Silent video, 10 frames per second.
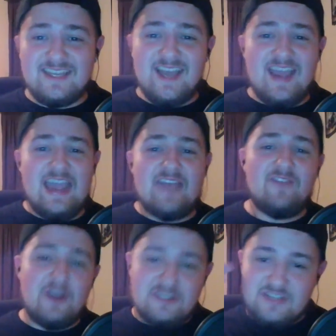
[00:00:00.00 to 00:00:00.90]
guy I have
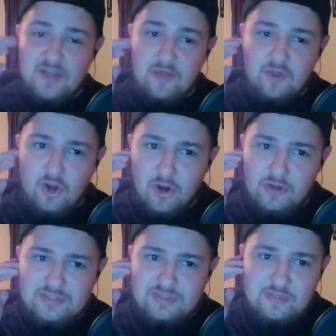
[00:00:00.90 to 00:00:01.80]
on is another
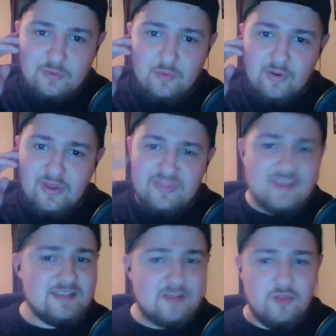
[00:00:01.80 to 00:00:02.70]
artist who I
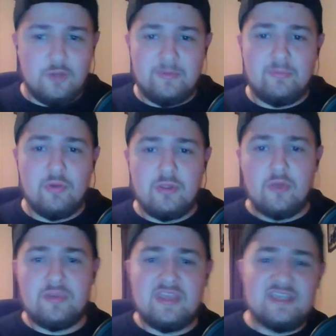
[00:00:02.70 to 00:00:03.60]
think is a little bit more
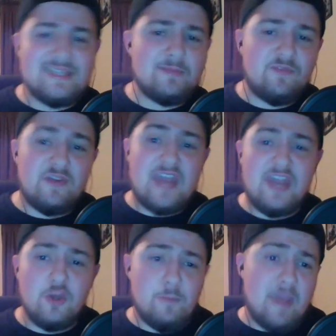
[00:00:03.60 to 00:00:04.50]
low key. His name's
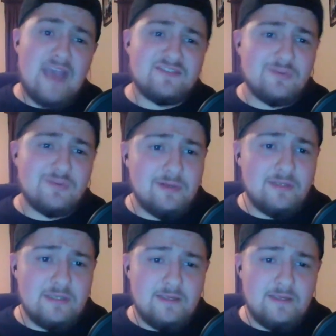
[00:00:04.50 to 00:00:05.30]
Fernando Pasarin.